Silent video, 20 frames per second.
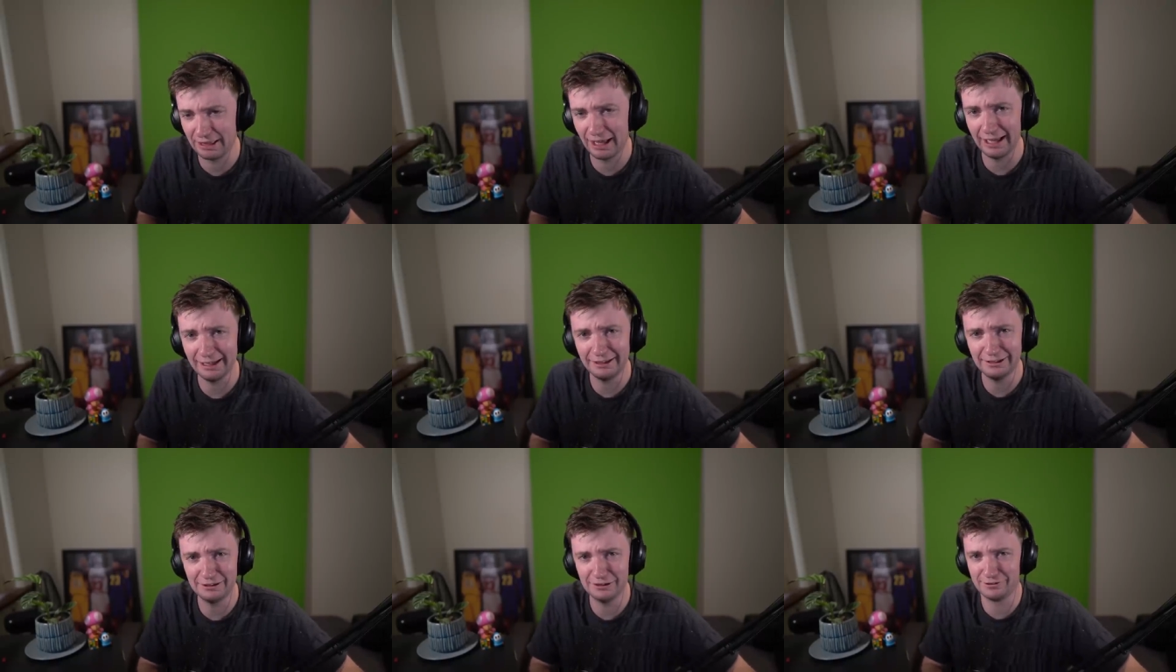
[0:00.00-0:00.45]

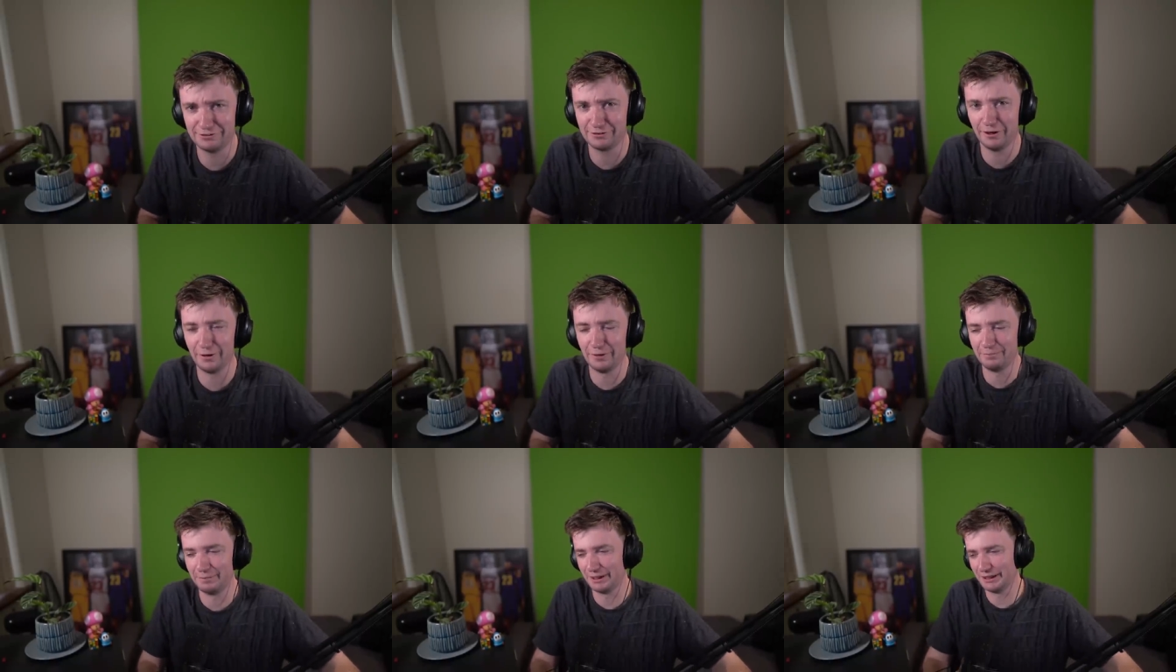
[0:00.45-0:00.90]
thank you
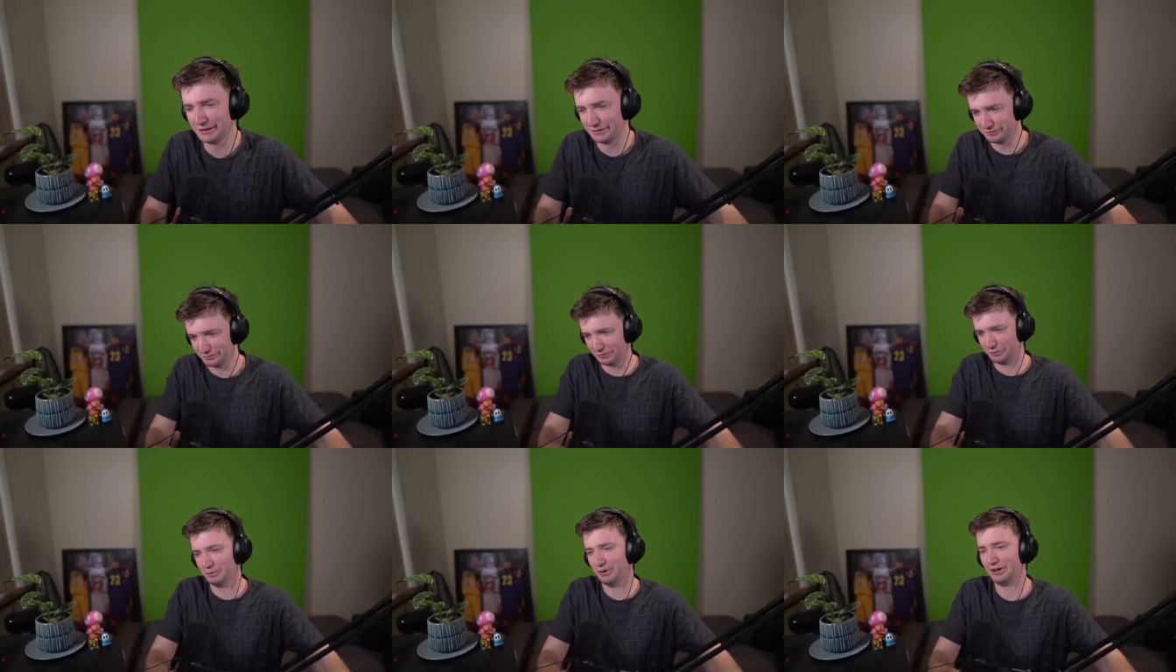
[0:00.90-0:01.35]
so much
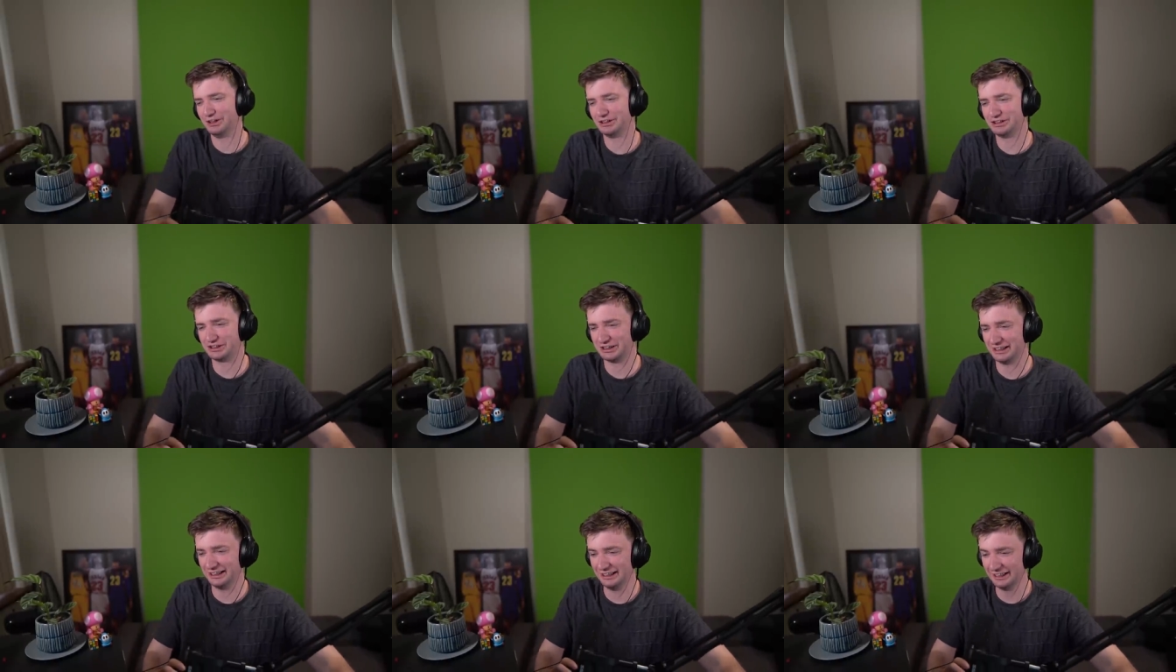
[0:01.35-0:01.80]
for
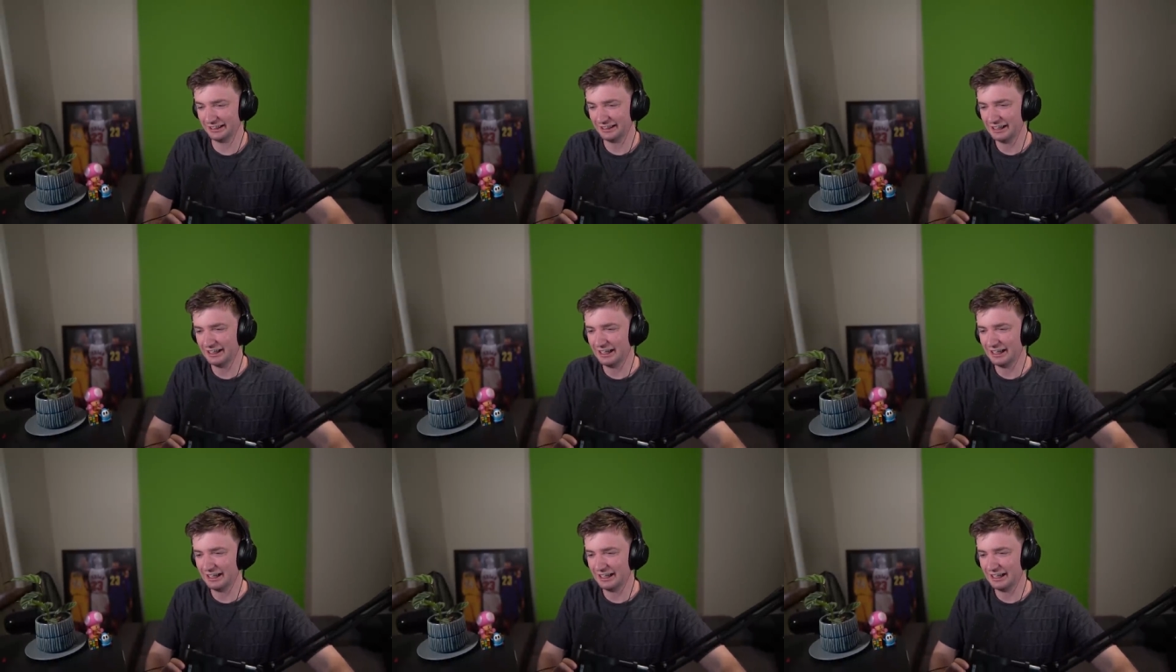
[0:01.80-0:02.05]
watching.